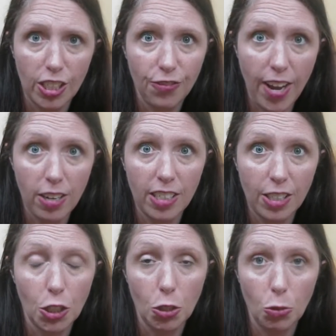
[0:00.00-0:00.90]
She found a
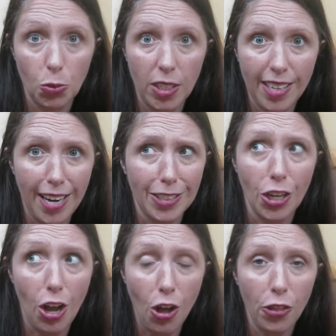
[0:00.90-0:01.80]
series. She was really excited.
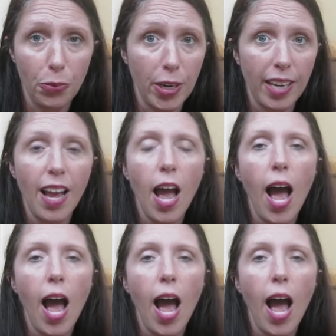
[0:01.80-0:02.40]
She got all 3.